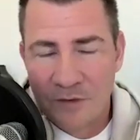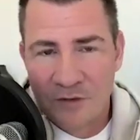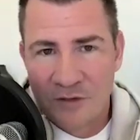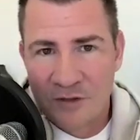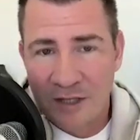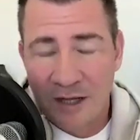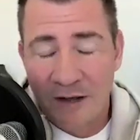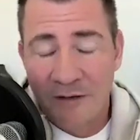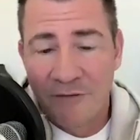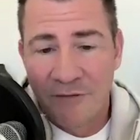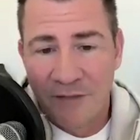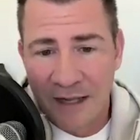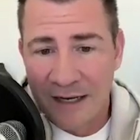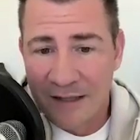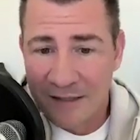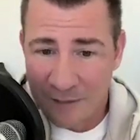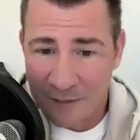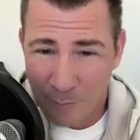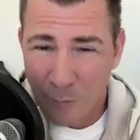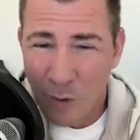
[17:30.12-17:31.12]
stuff
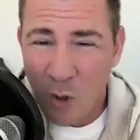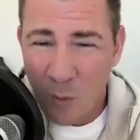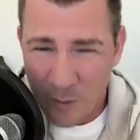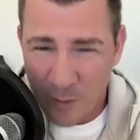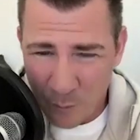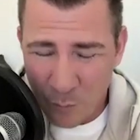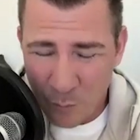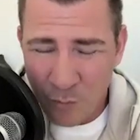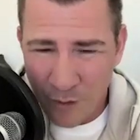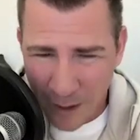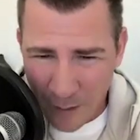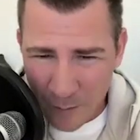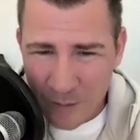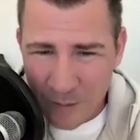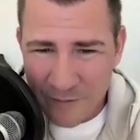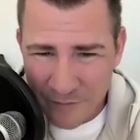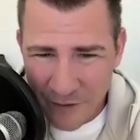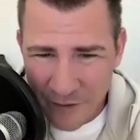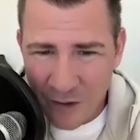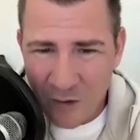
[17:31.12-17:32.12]
that at the moment
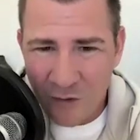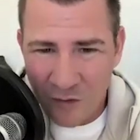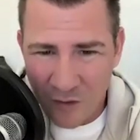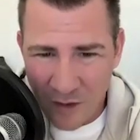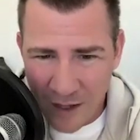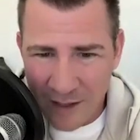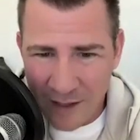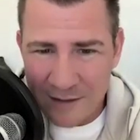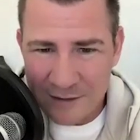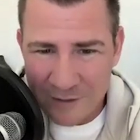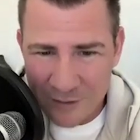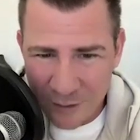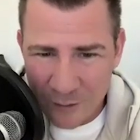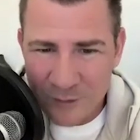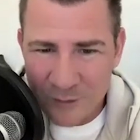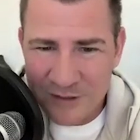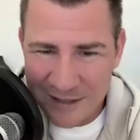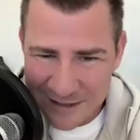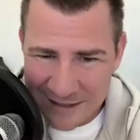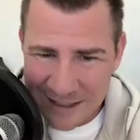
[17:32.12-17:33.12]
probably felt not
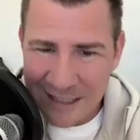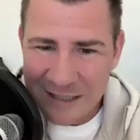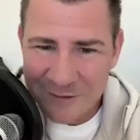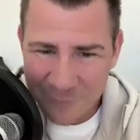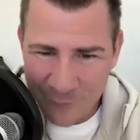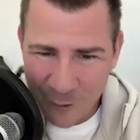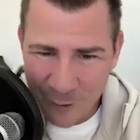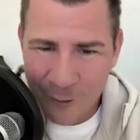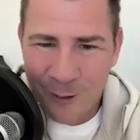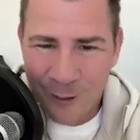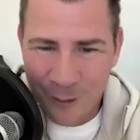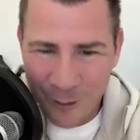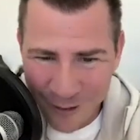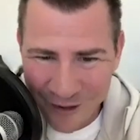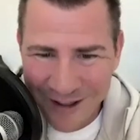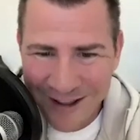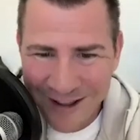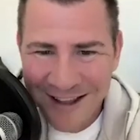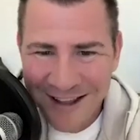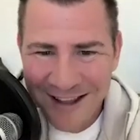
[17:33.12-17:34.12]
so
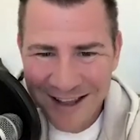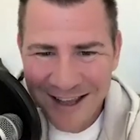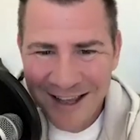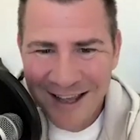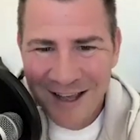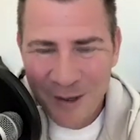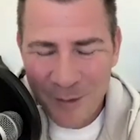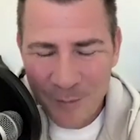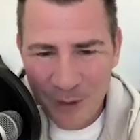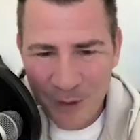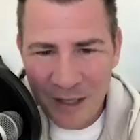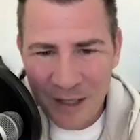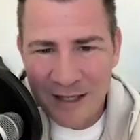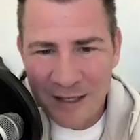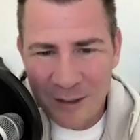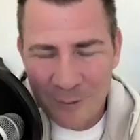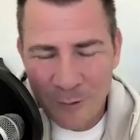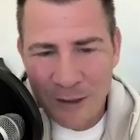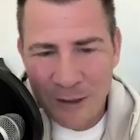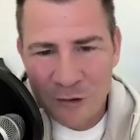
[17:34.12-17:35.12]
successful
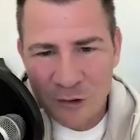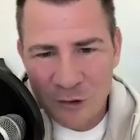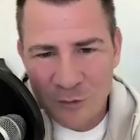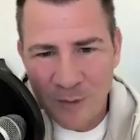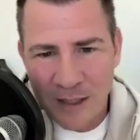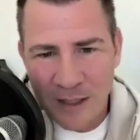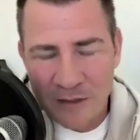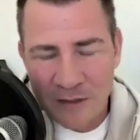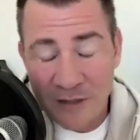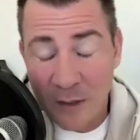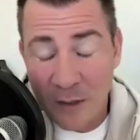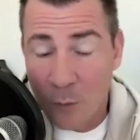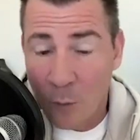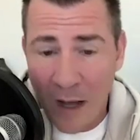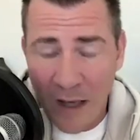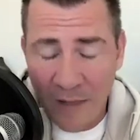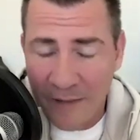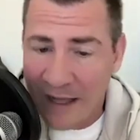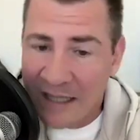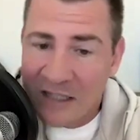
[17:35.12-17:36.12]
but in retrospect it's like
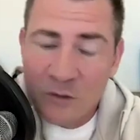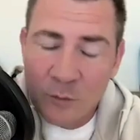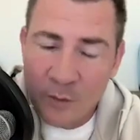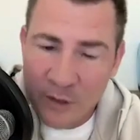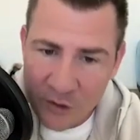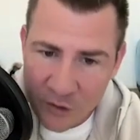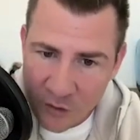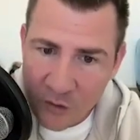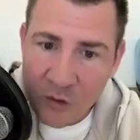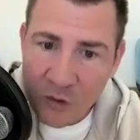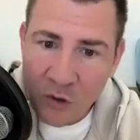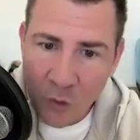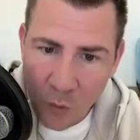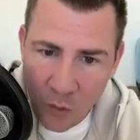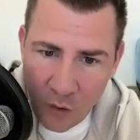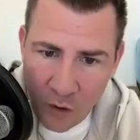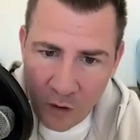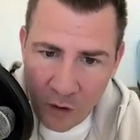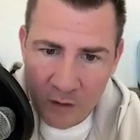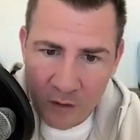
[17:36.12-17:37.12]
wow that's when we turned the
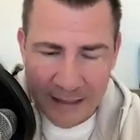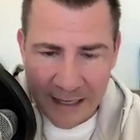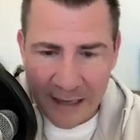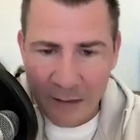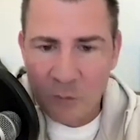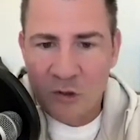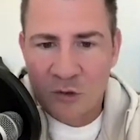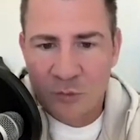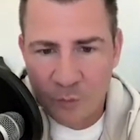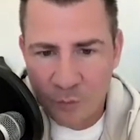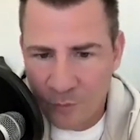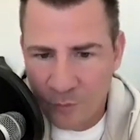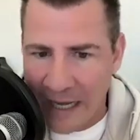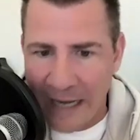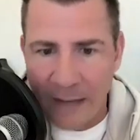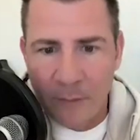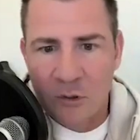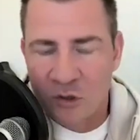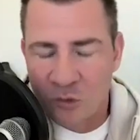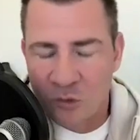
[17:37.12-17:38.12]
corner that was
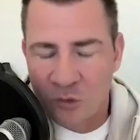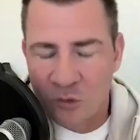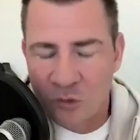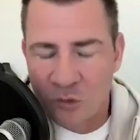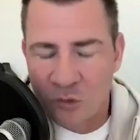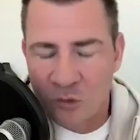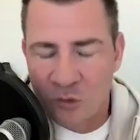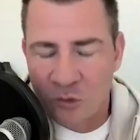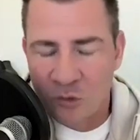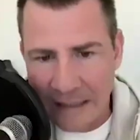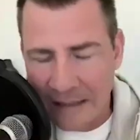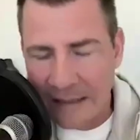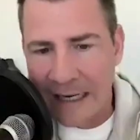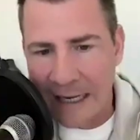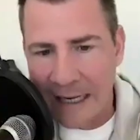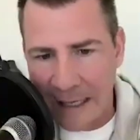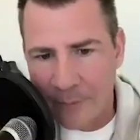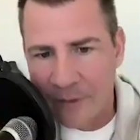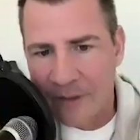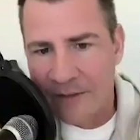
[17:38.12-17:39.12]
that was what
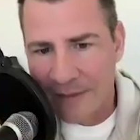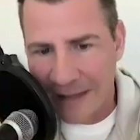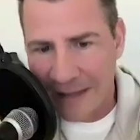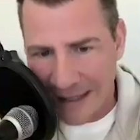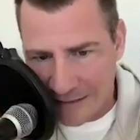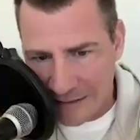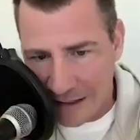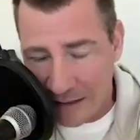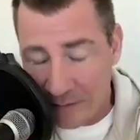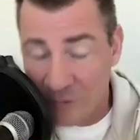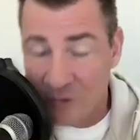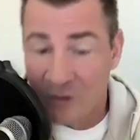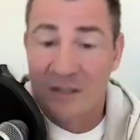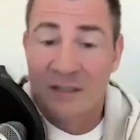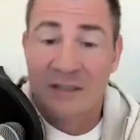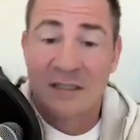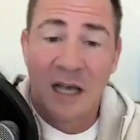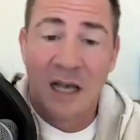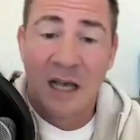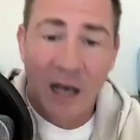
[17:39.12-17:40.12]
needed to happen at that time
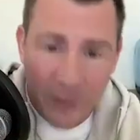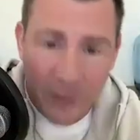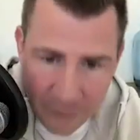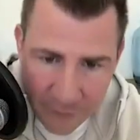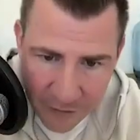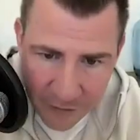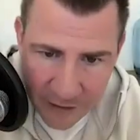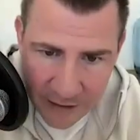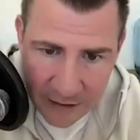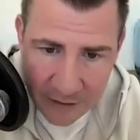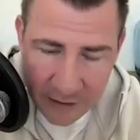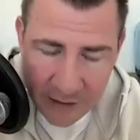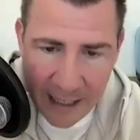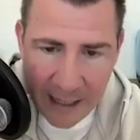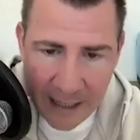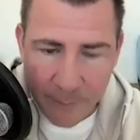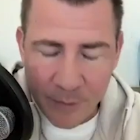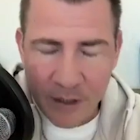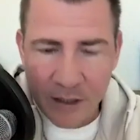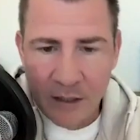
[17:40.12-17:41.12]
so this other thing could
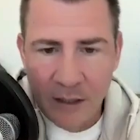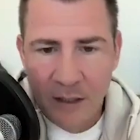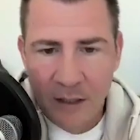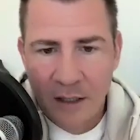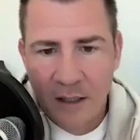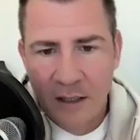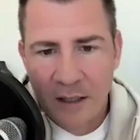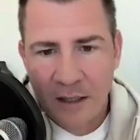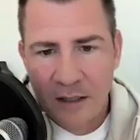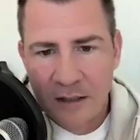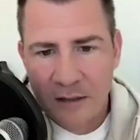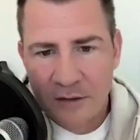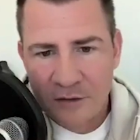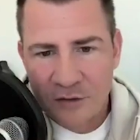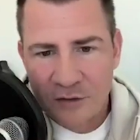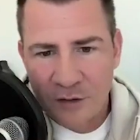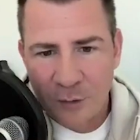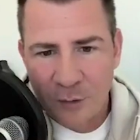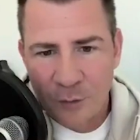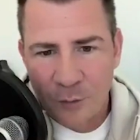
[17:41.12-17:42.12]
happen
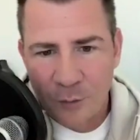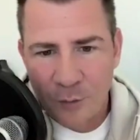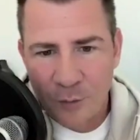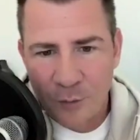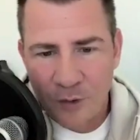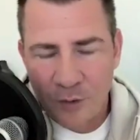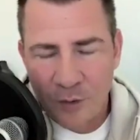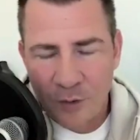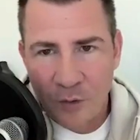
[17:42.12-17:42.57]
mm-hmm. so